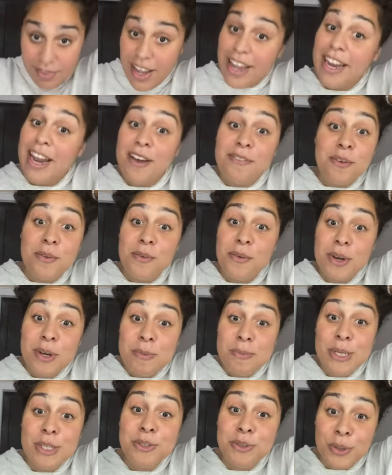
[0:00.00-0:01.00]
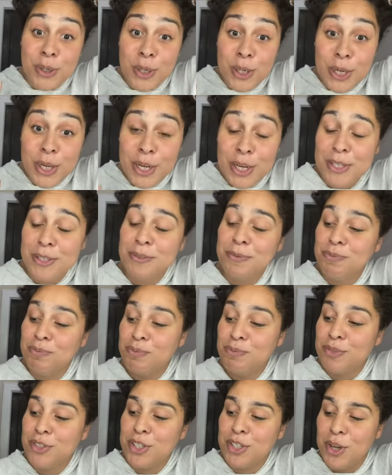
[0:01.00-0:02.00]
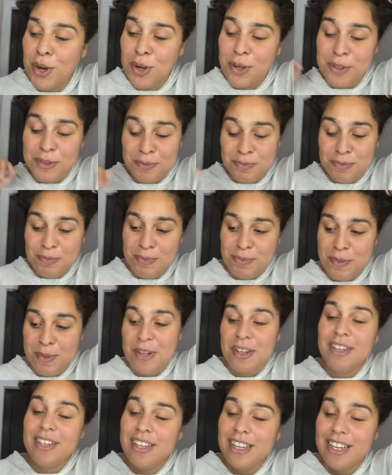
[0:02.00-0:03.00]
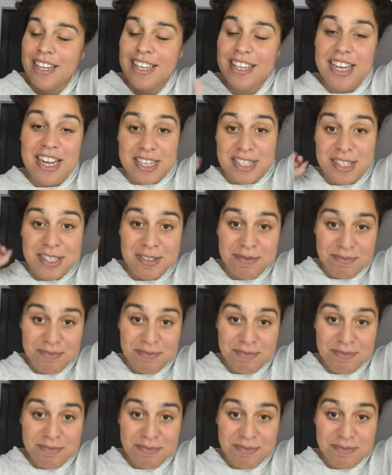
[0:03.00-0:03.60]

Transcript: And I've already been drinking, so yes.